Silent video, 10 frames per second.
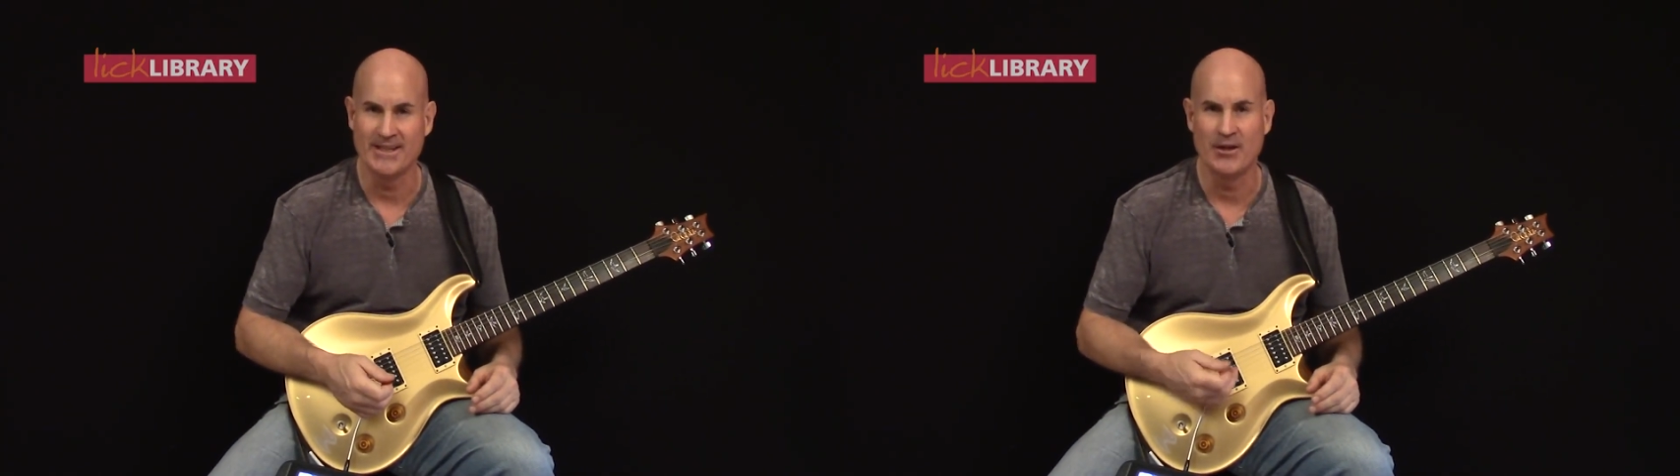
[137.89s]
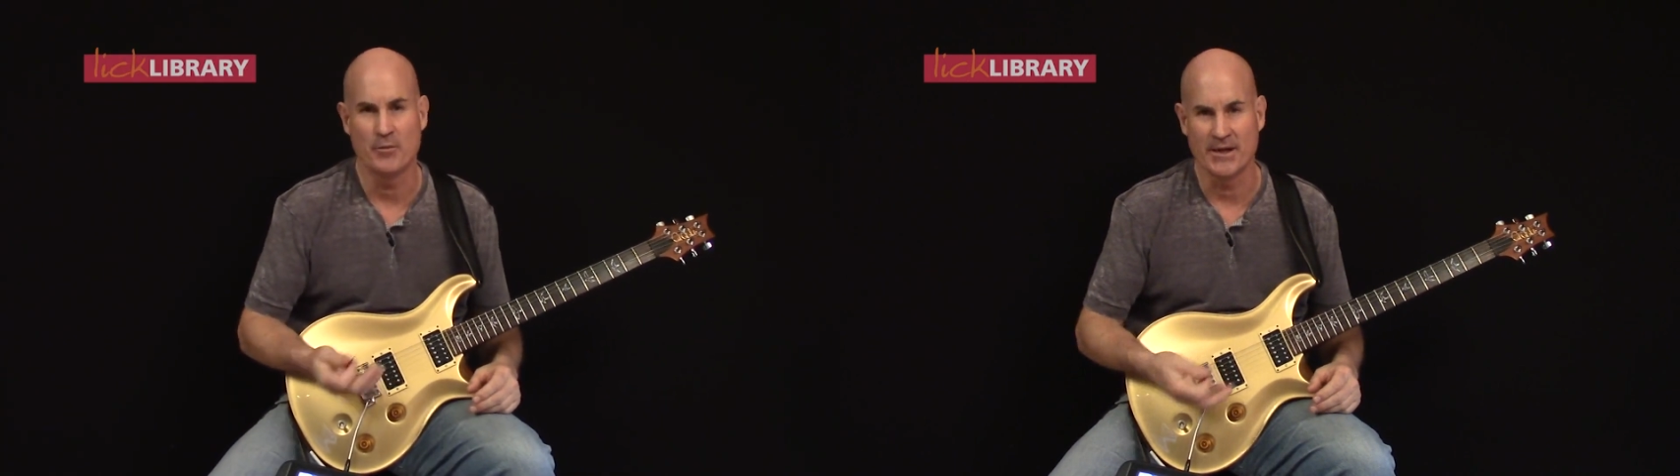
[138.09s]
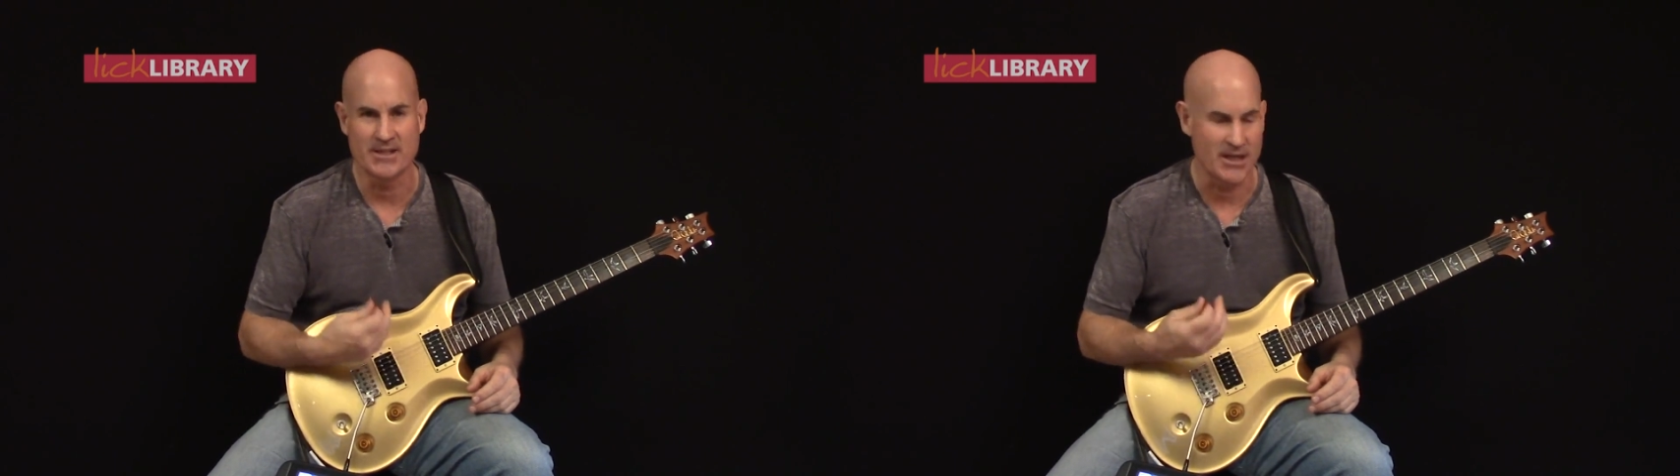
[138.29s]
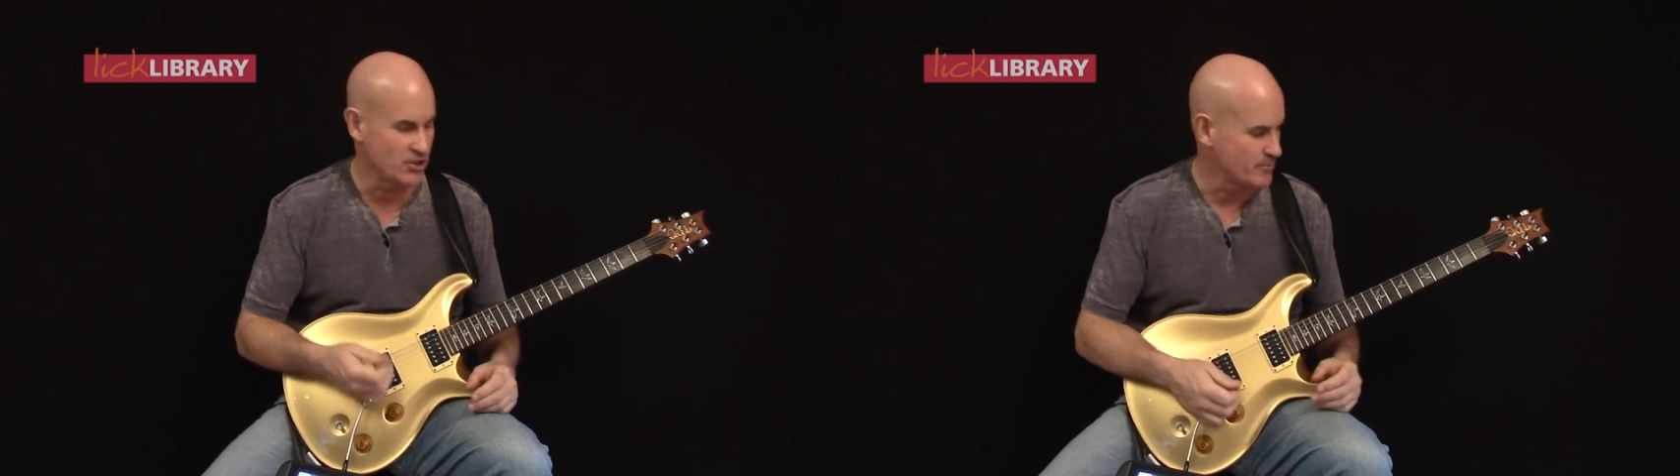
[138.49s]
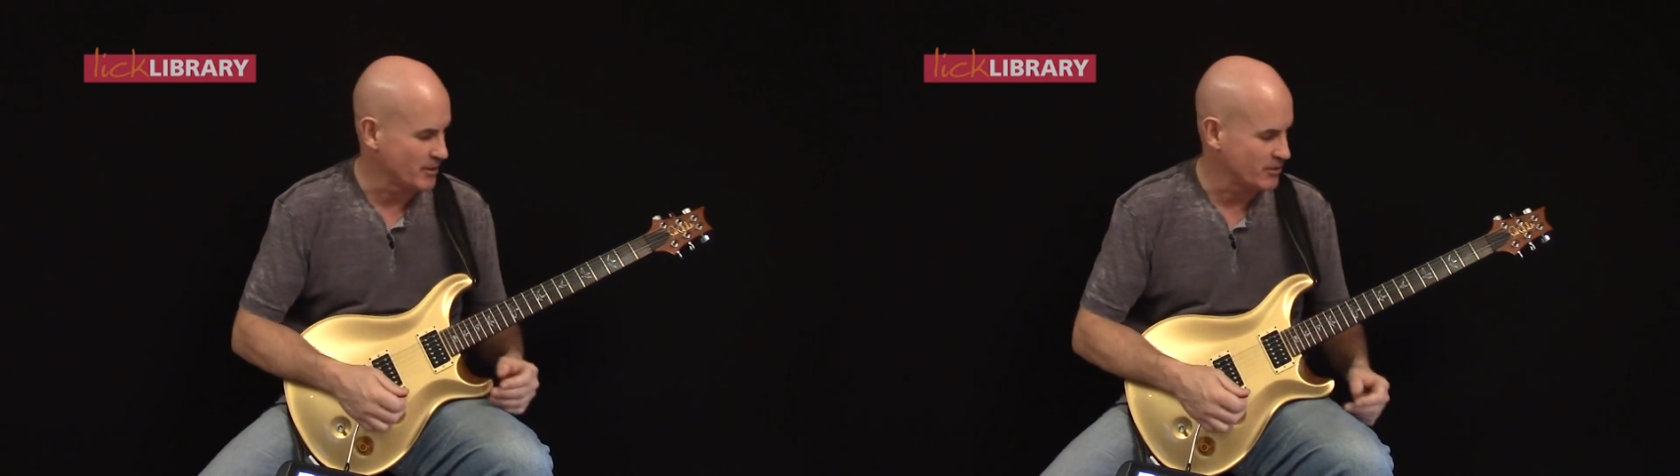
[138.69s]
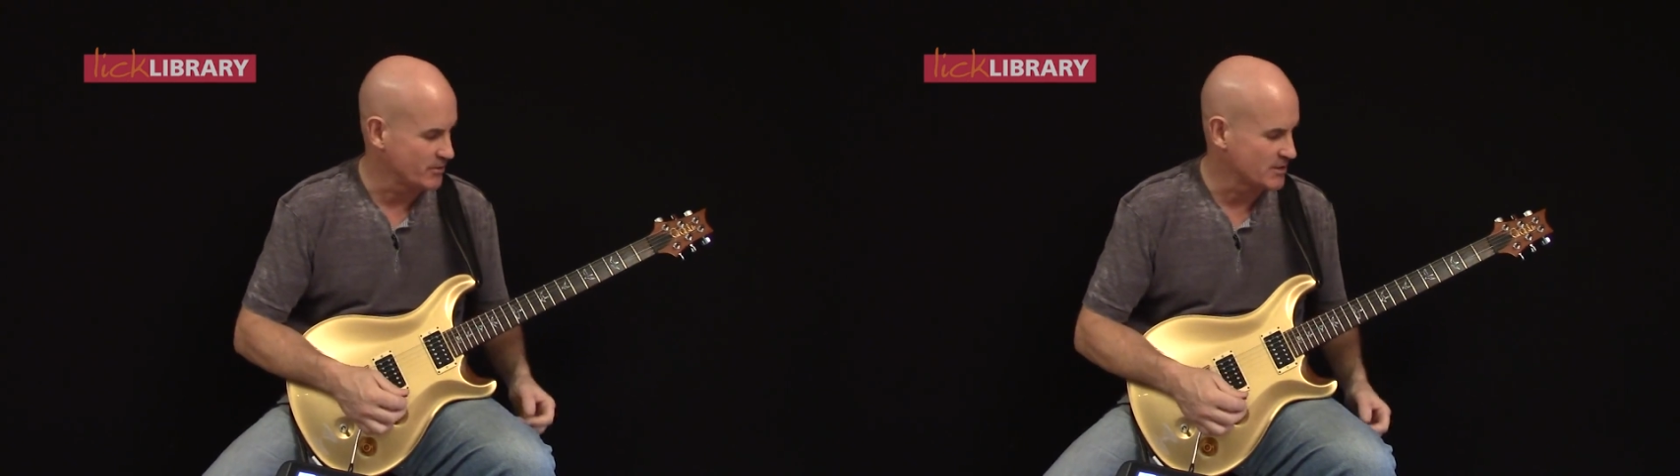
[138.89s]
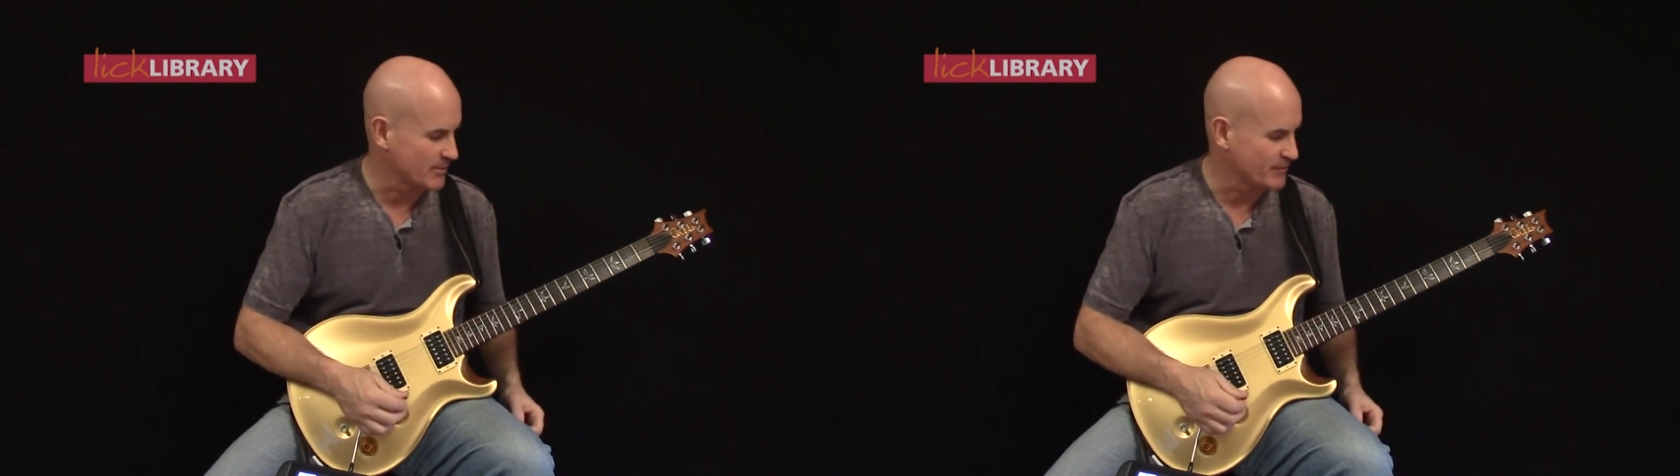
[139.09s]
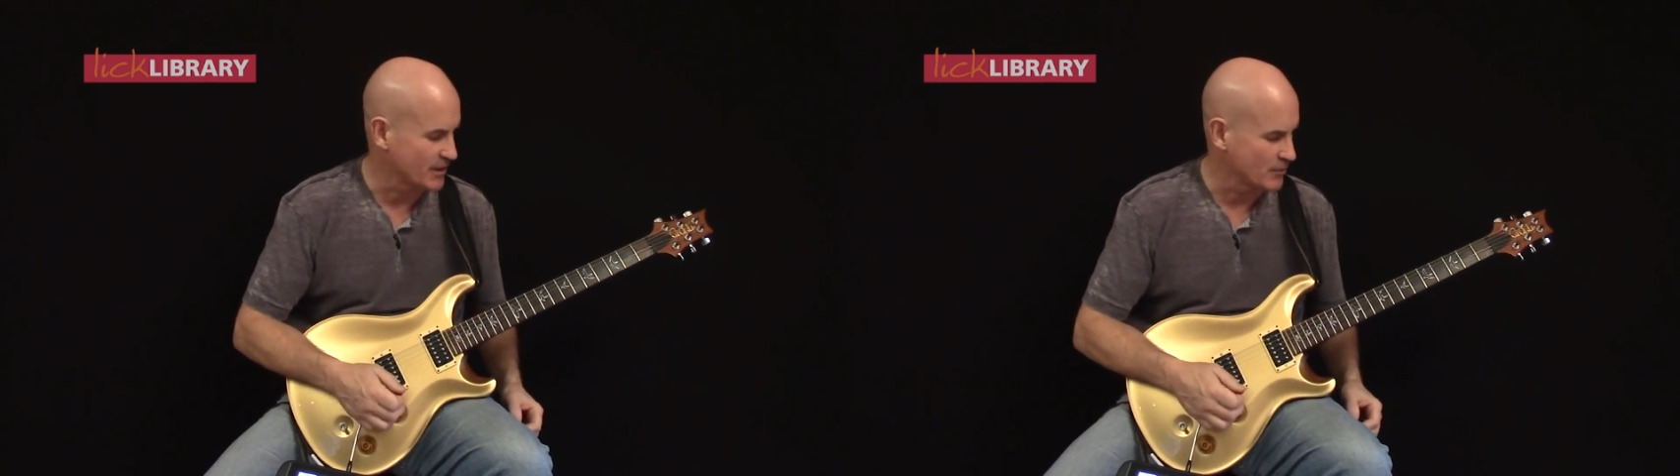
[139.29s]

a little bit of tension by doing something